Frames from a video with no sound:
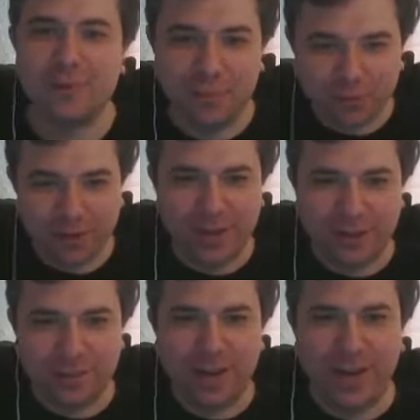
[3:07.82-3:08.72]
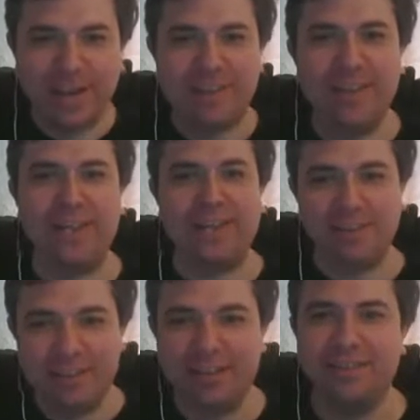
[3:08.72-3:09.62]
one on each flank. And then in the
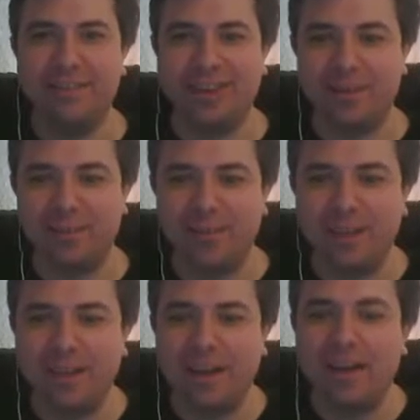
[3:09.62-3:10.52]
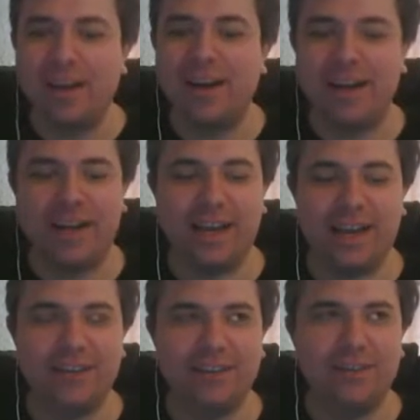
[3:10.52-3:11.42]
center, I
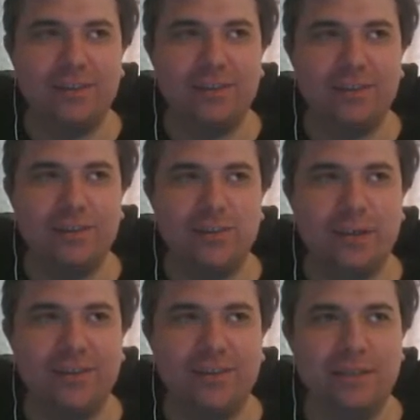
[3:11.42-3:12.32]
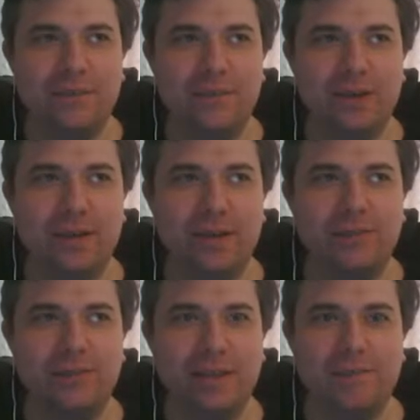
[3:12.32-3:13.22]
had
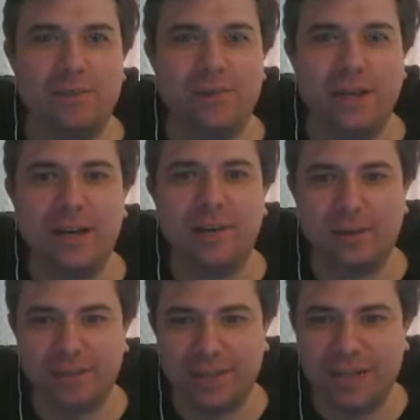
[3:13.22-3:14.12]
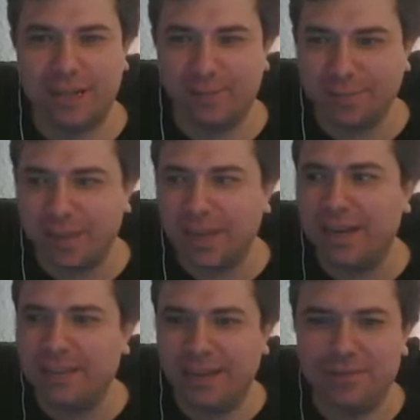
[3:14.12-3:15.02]
25 Temple Guard with a Slan,
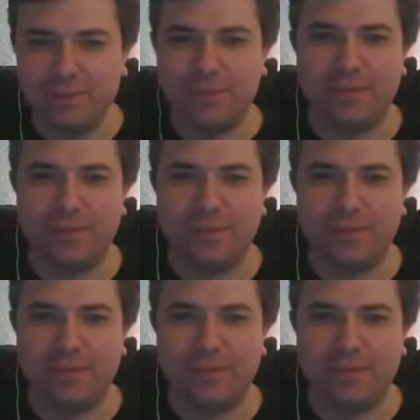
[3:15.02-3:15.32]
and then